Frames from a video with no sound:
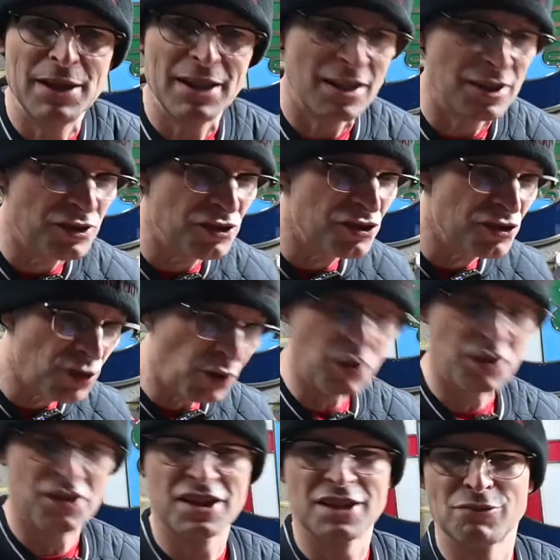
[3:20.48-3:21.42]
an
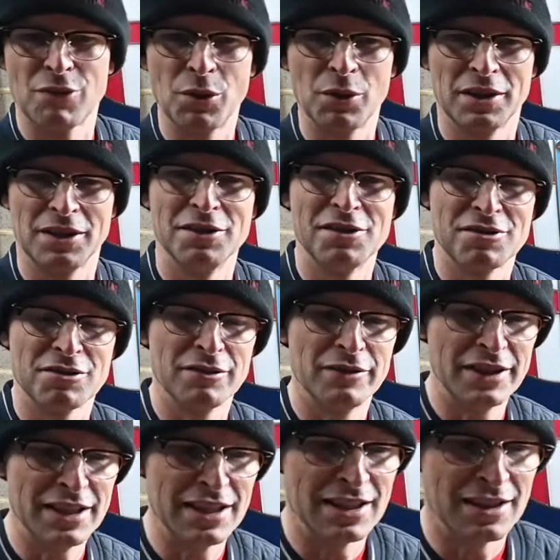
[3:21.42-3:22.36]
astonishing roller coaster of
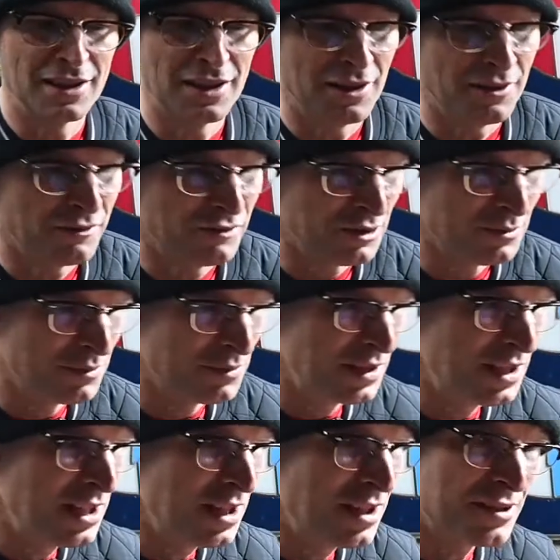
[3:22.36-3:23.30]
a year, from
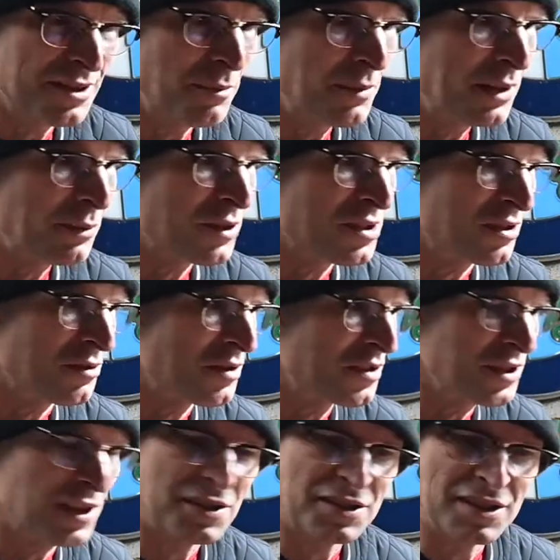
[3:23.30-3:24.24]
something which I was
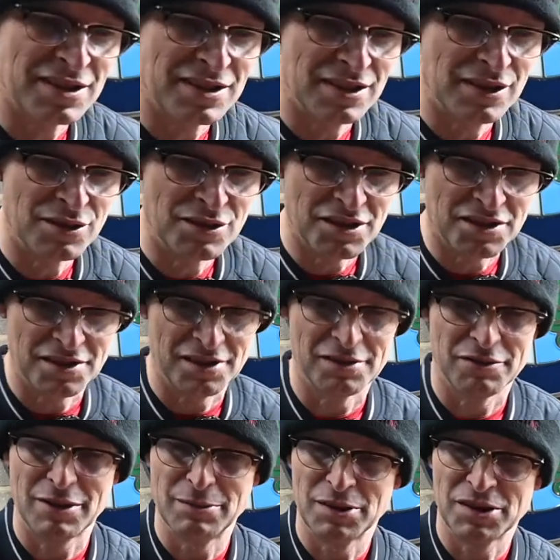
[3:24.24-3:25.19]
starting to do just as
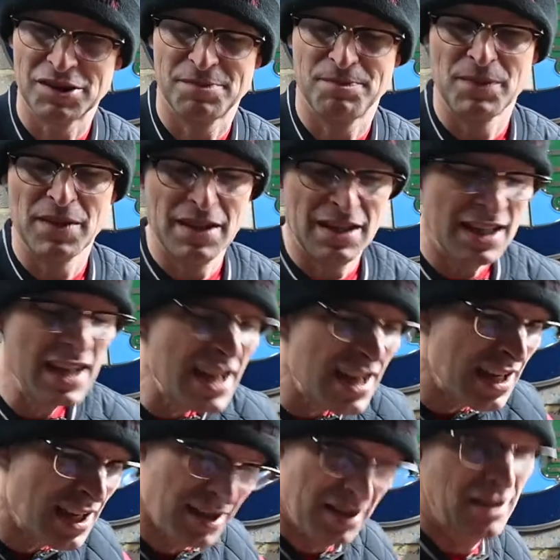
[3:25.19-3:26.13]
a very much
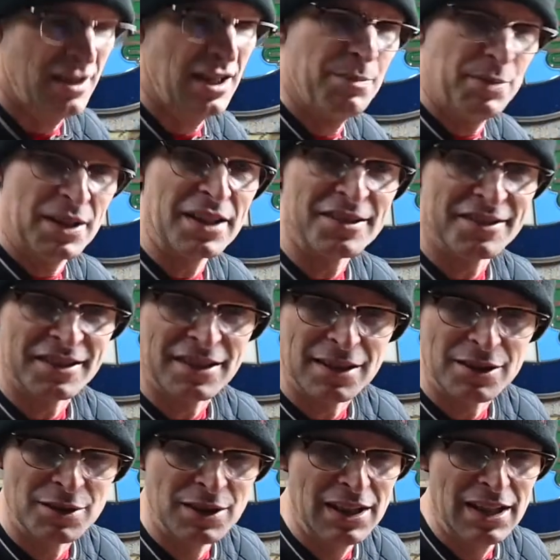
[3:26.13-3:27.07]
a couple of years
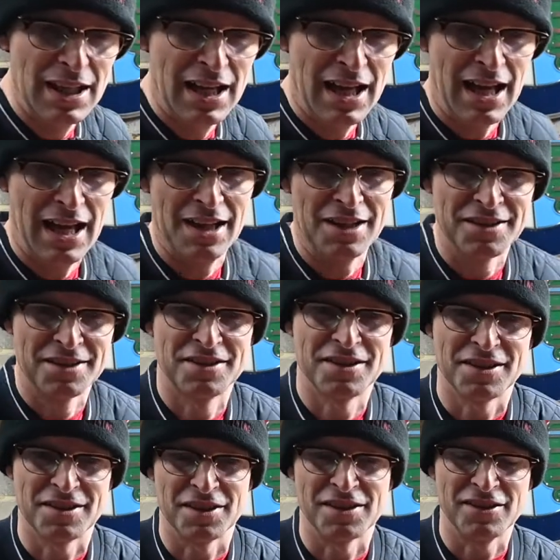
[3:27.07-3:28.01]
ago as
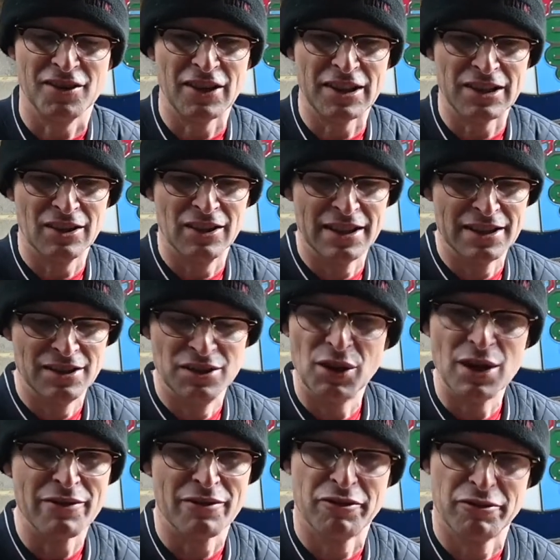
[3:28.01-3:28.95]
just a sideline,
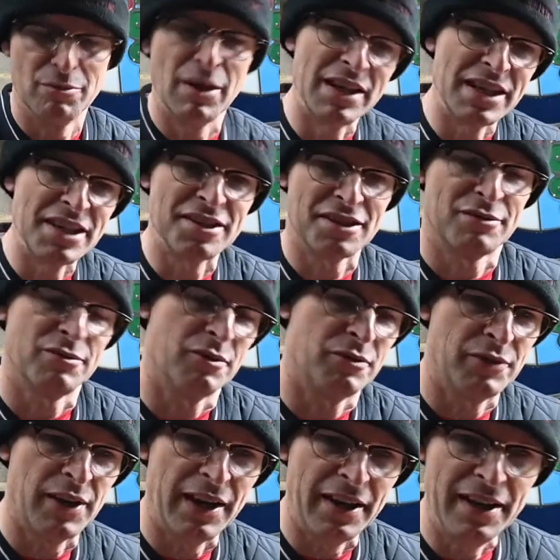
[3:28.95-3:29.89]
not even for money, just for
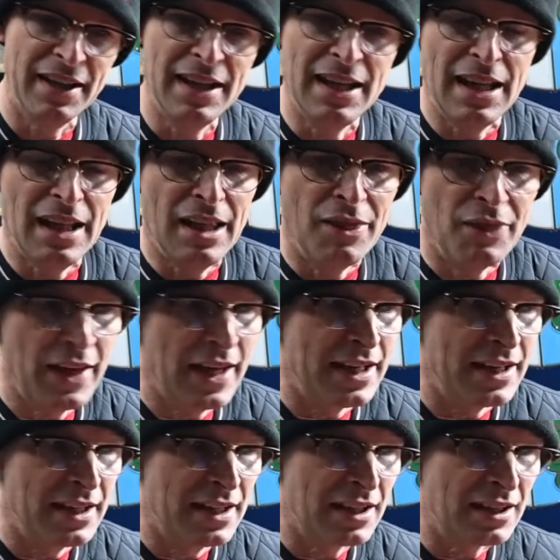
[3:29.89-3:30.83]
fun,
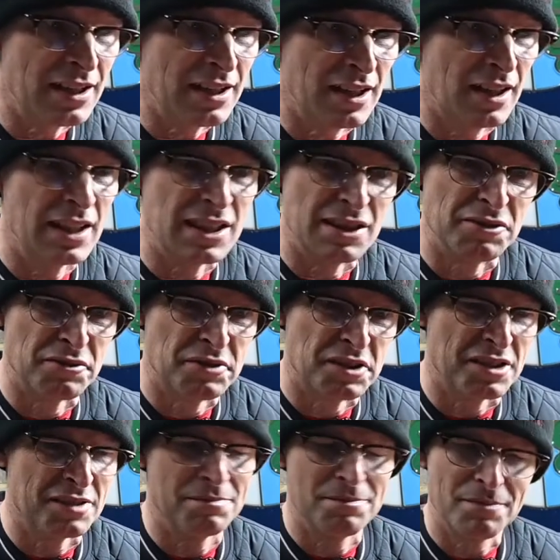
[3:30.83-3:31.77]
then kind of
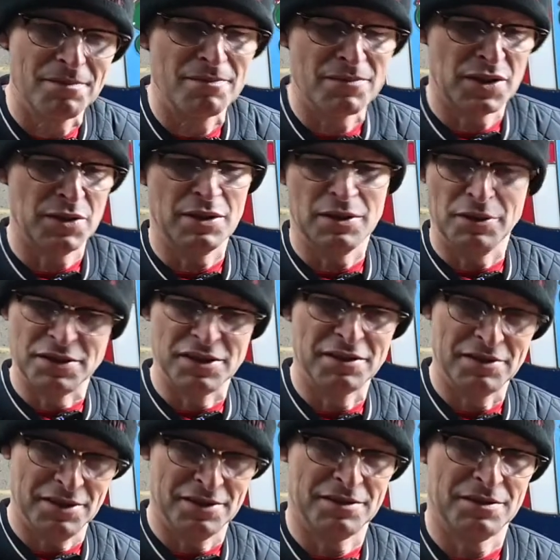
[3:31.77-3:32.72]
just doing
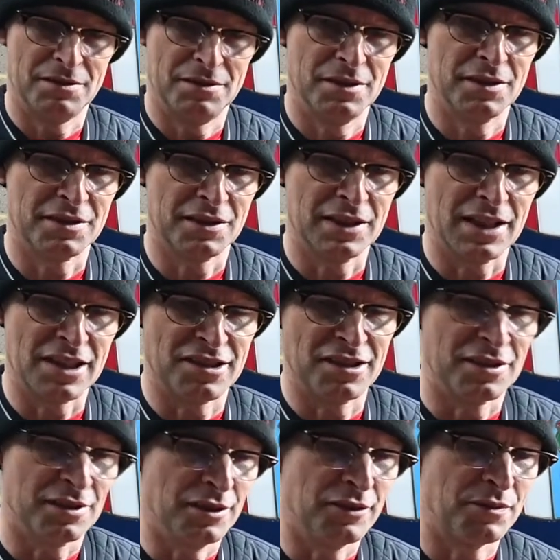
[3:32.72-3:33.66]
this could actually
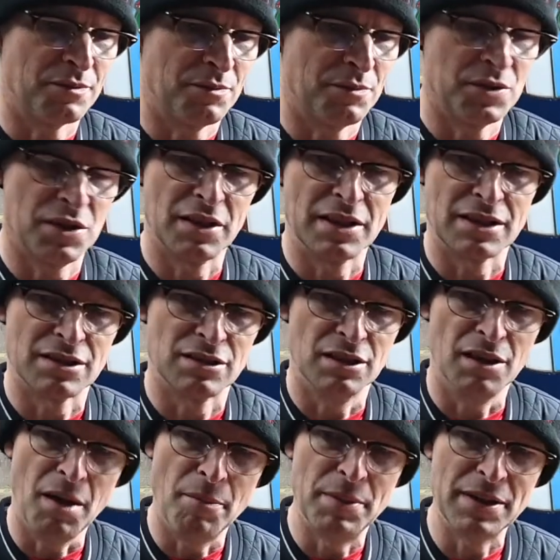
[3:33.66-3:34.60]
sort of turn
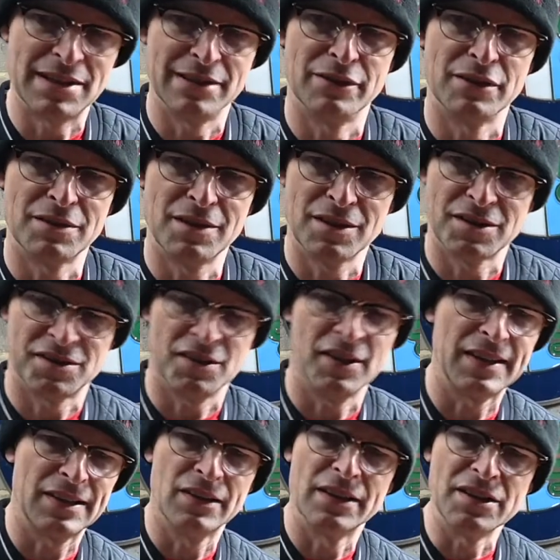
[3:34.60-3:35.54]
into a bit of a
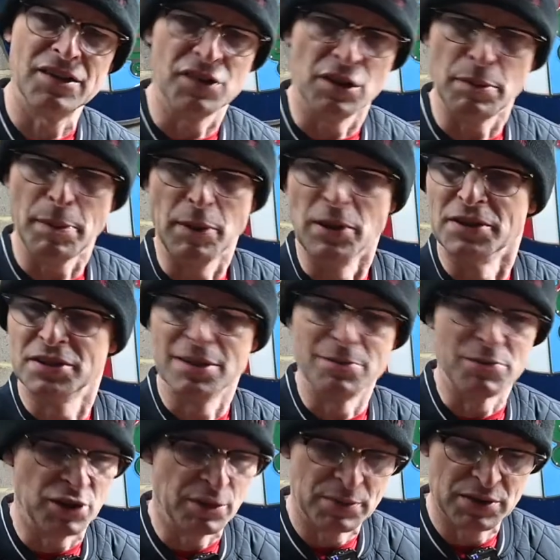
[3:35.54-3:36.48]
sideline job, a part-time
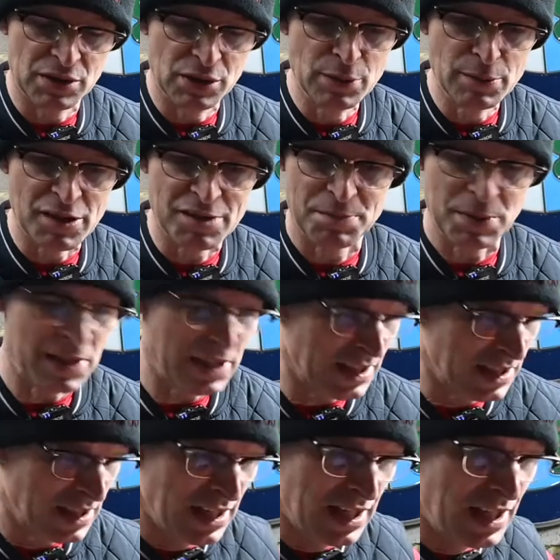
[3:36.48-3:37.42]
job, to almost
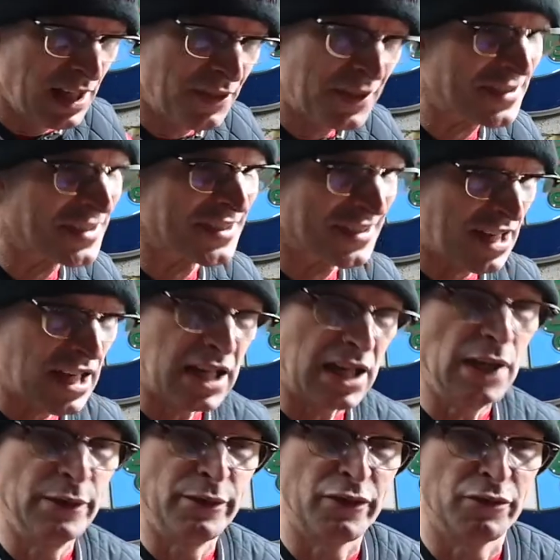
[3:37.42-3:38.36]
being, this is
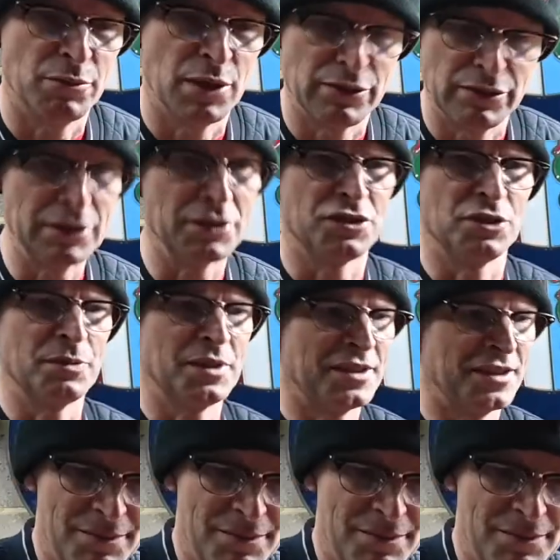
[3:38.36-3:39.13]
taking over from my real job. It's